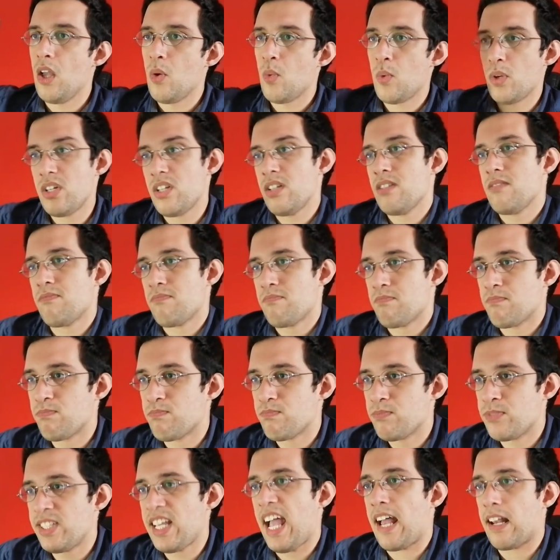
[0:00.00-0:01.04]
which is
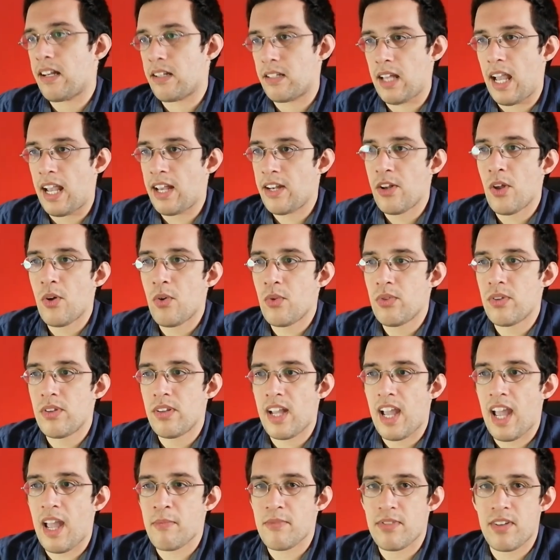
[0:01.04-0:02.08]
sad. I know the
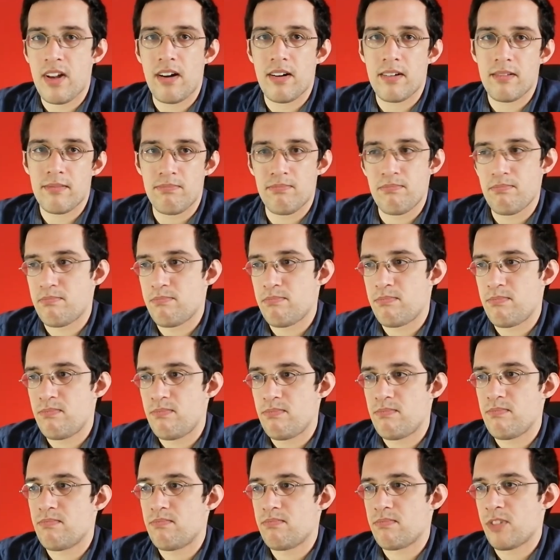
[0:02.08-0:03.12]
games are
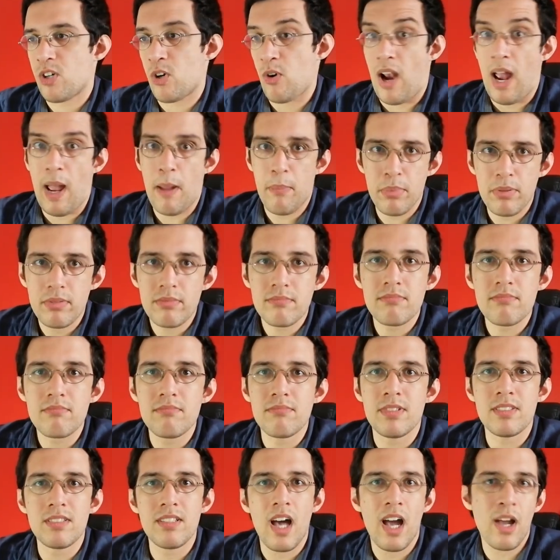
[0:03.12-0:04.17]
crap,
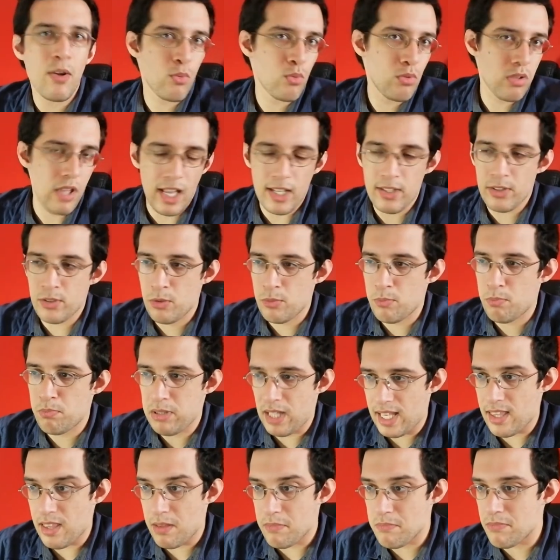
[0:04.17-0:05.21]
but I would like to
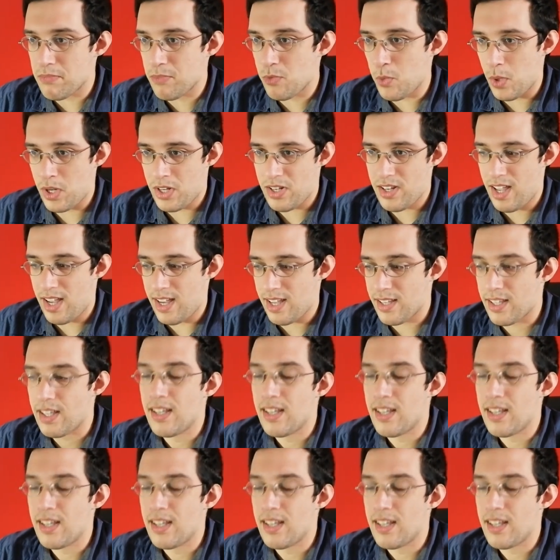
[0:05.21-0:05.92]
play them one day.